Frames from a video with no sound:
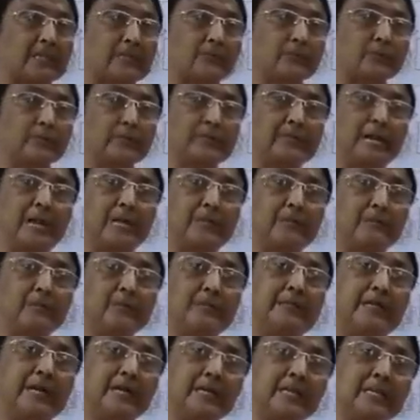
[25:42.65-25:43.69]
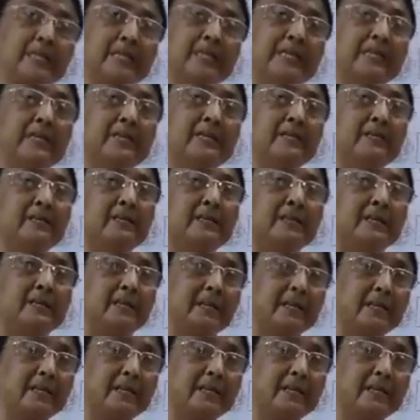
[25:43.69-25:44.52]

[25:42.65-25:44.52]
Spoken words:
so that then and there